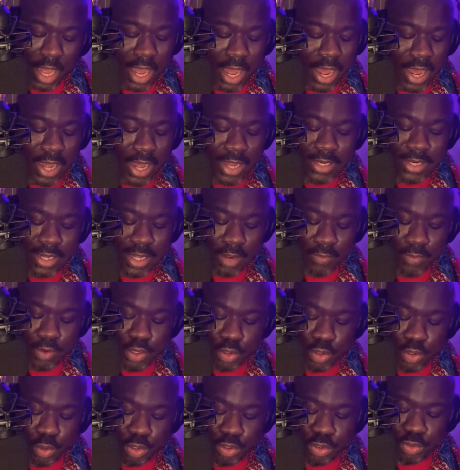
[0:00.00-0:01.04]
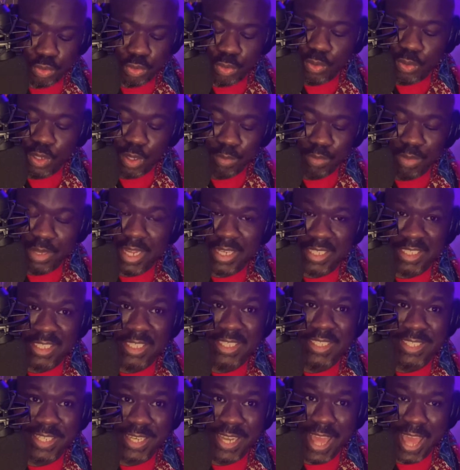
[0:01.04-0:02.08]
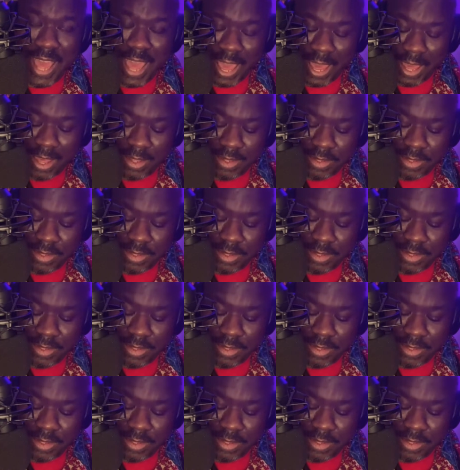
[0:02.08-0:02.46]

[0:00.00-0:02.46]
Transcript: Uncover your true complexion today.